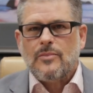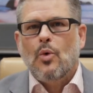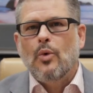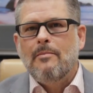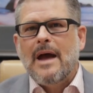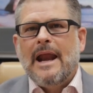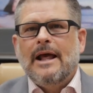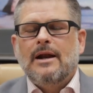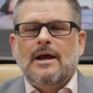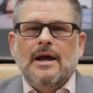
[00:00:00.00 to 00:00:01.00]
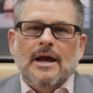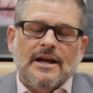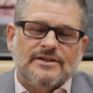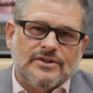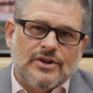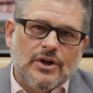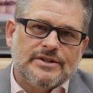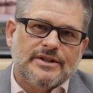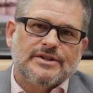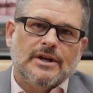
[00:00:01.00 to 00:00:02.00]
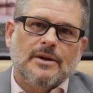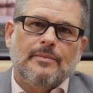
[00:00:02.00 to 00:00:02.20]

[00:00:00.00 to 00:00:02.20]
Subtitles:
we made it. It's as good as it's going